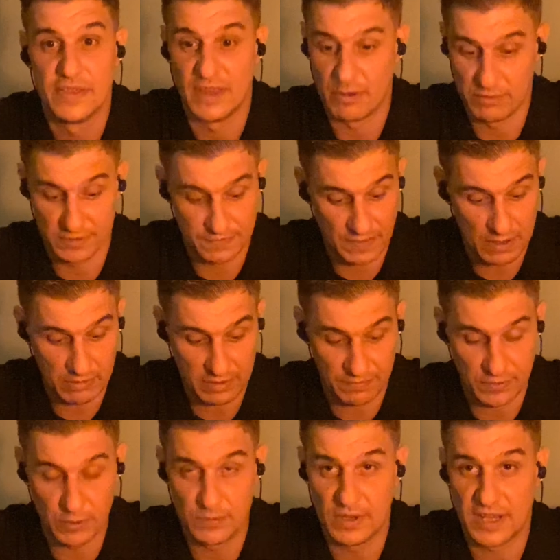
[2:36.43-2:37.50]
There is very
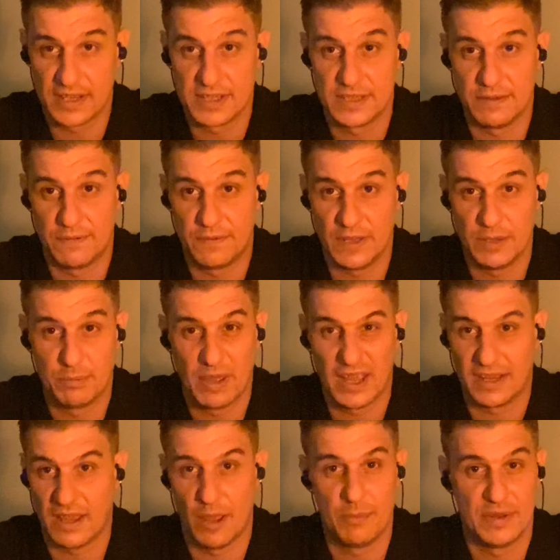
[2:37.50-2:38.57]
few negative
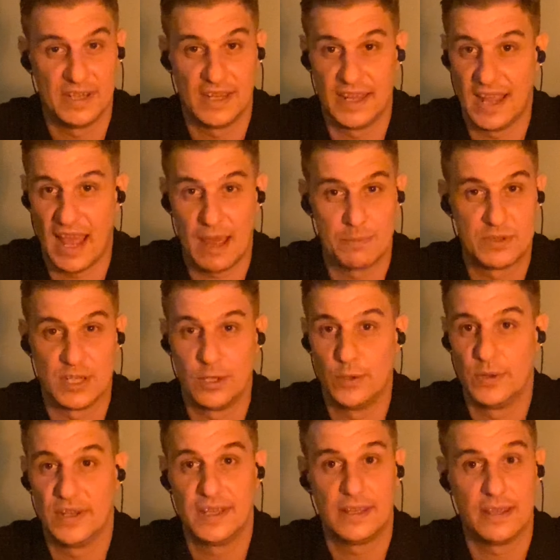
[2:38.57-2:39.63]
feedback. I mean, it
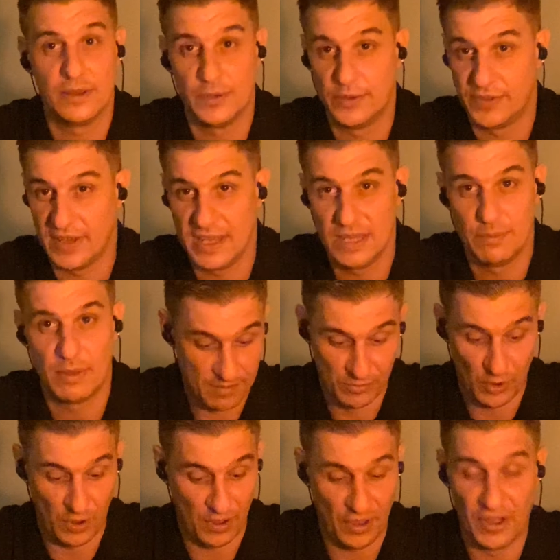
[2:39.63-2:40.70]
absolutely kills eBay. I'm
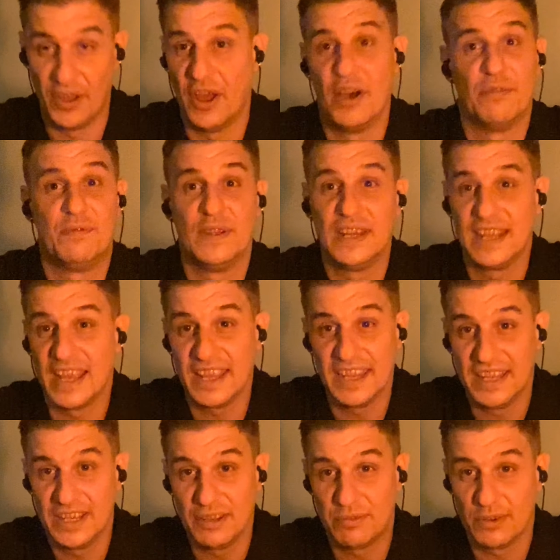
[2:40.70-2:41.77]
not
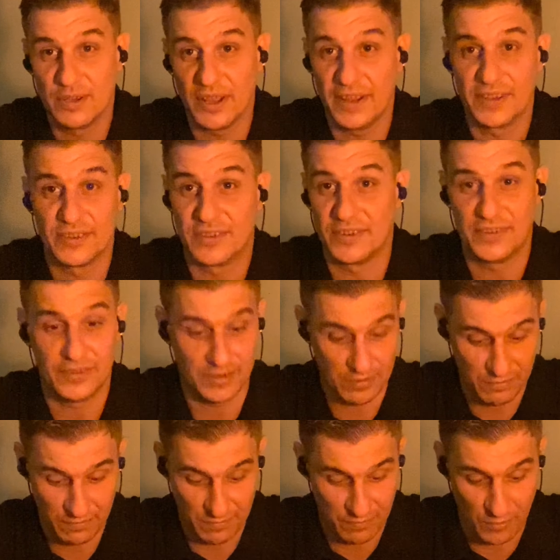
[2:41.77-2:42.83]
affiliated, if you like, to the
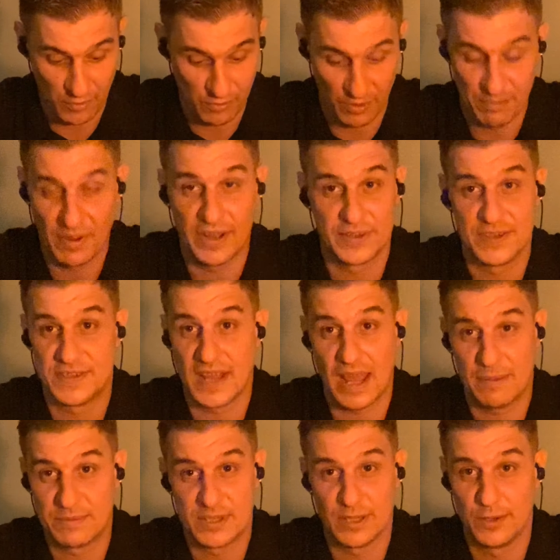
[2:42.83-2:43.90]
Silver Forum. I just
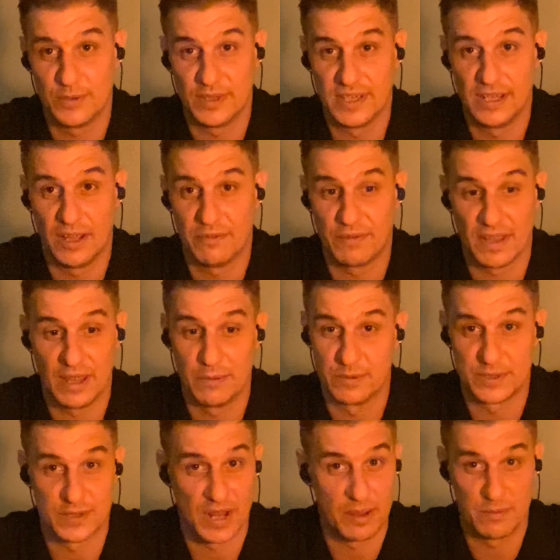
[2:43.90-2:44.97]
absolutely love it. It
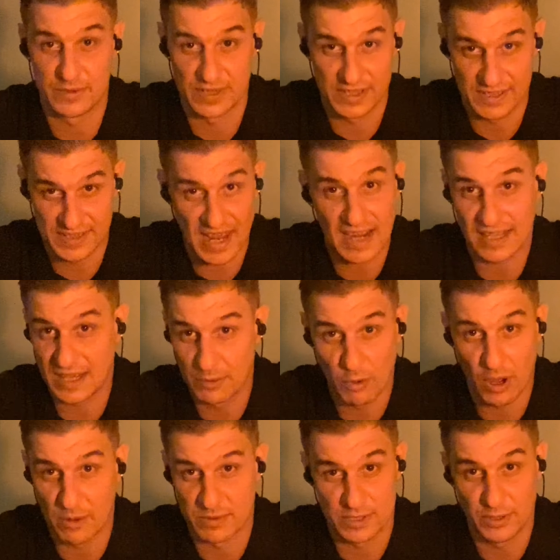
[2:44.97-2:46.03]
was exactly
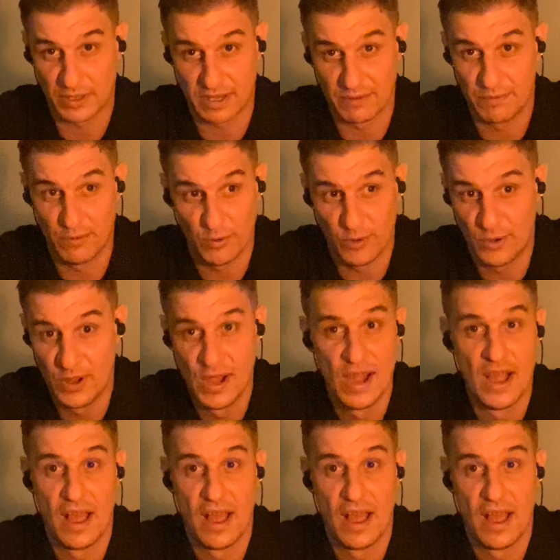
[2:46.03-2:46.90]
what I was looking for.